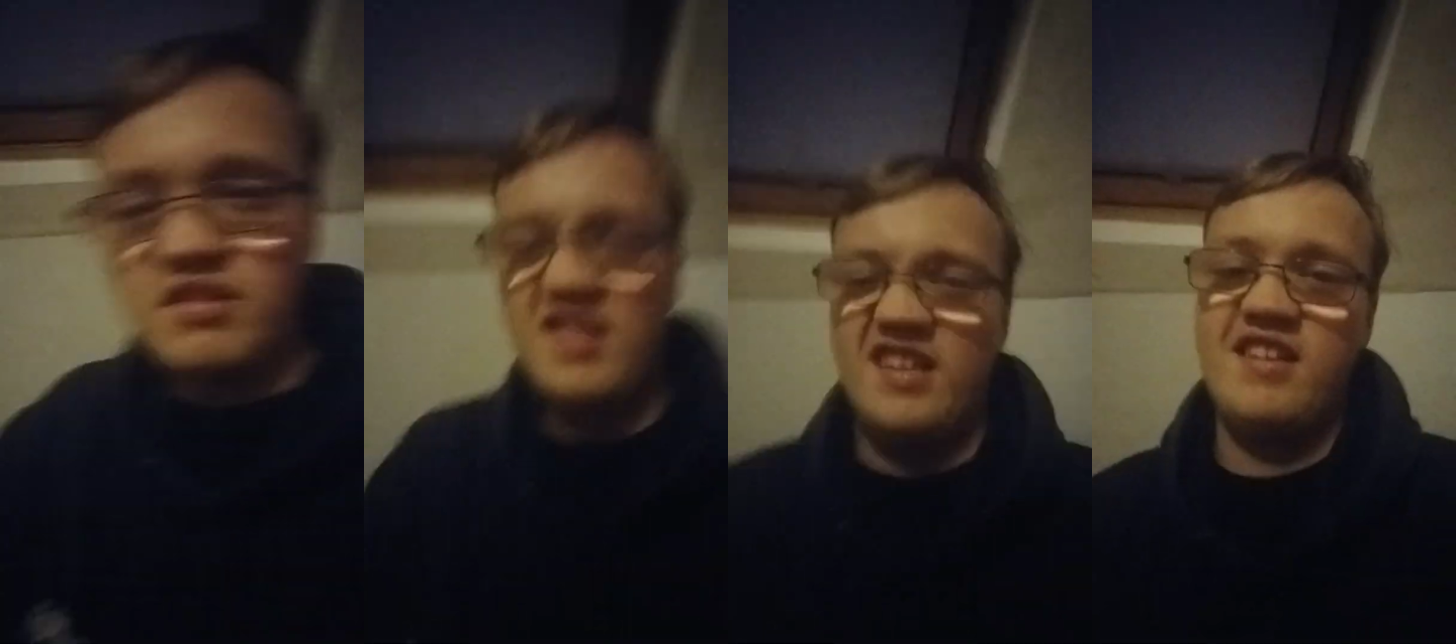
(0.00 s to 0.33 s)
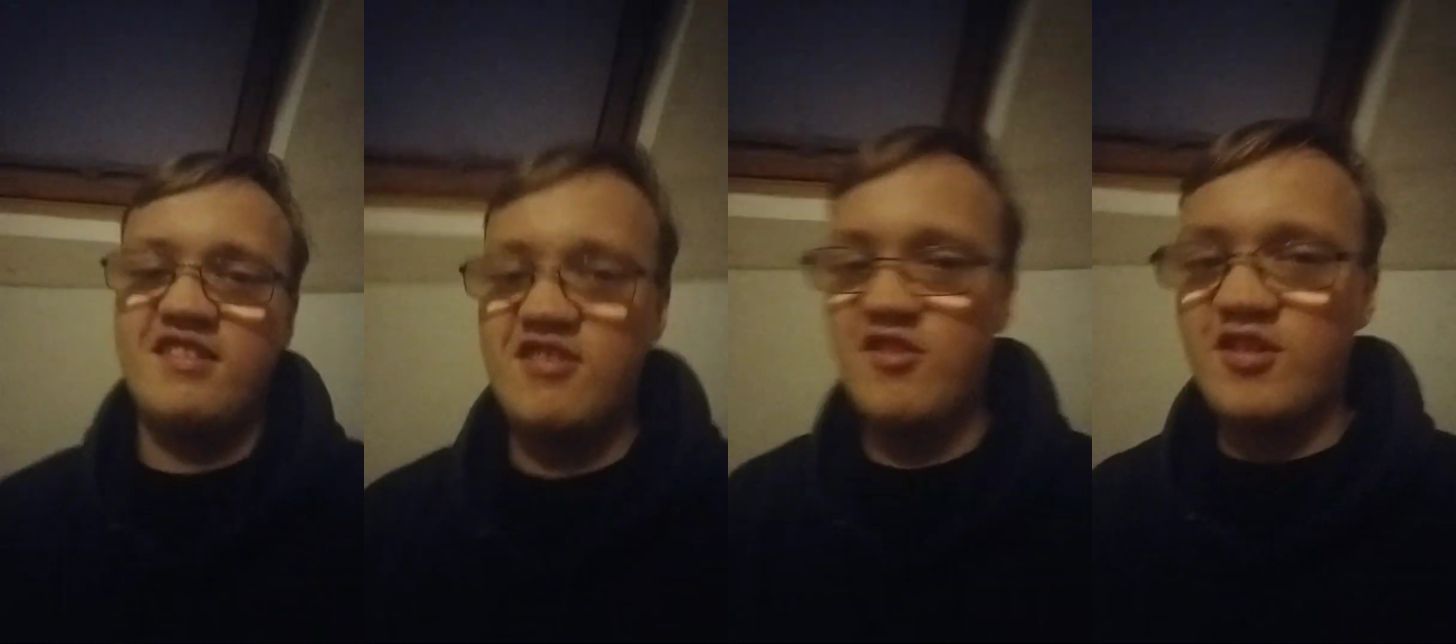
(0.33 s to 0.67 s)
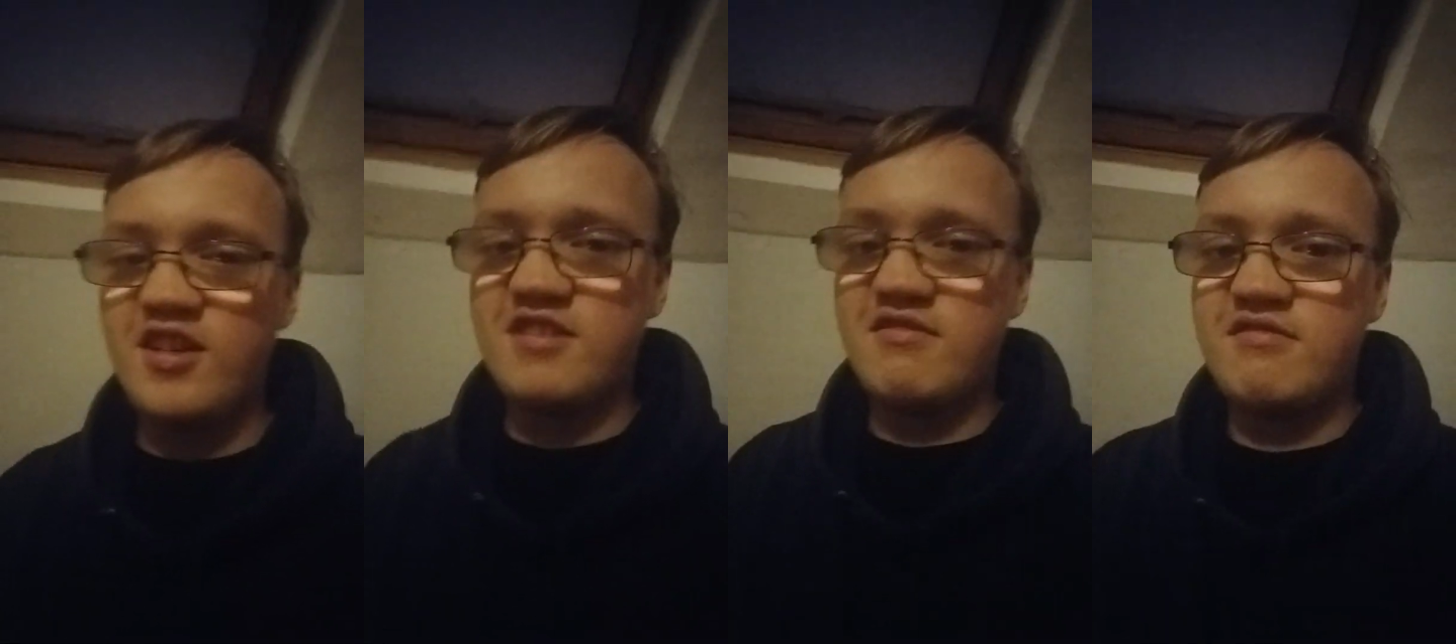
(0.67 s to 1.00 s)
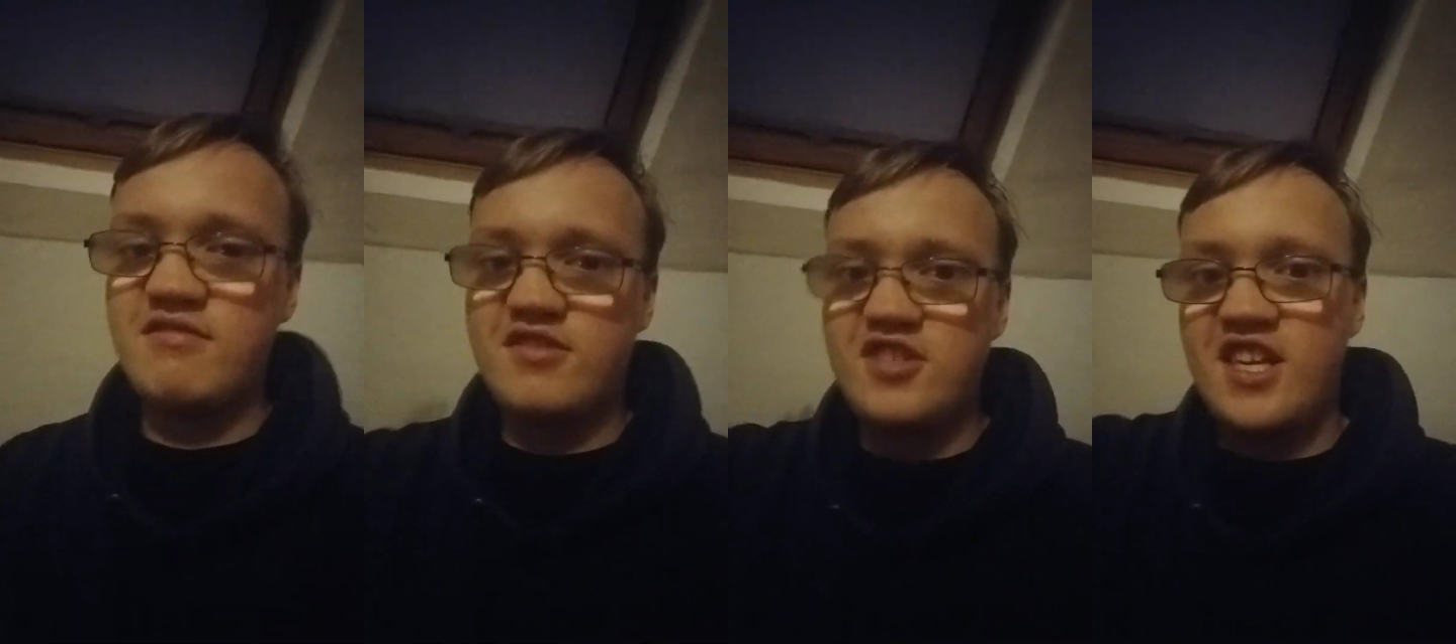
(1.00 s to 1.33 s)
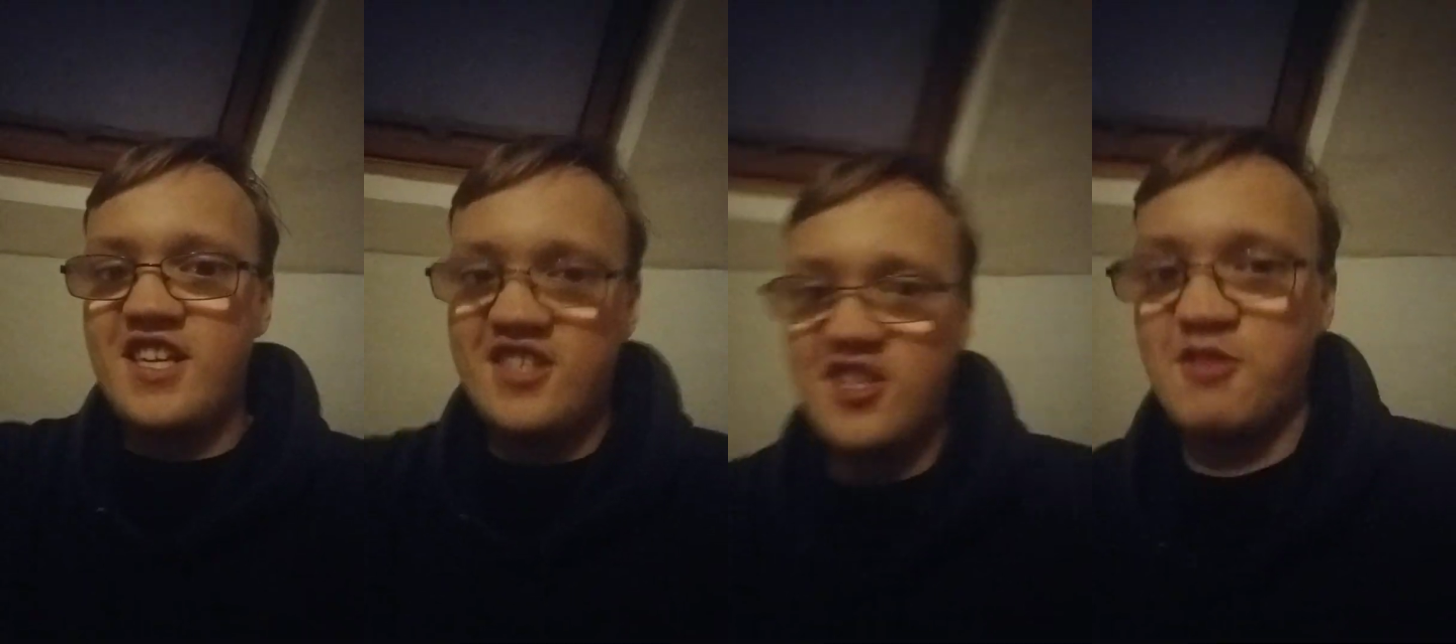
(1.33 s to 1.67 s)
Yeah, thought I'd change it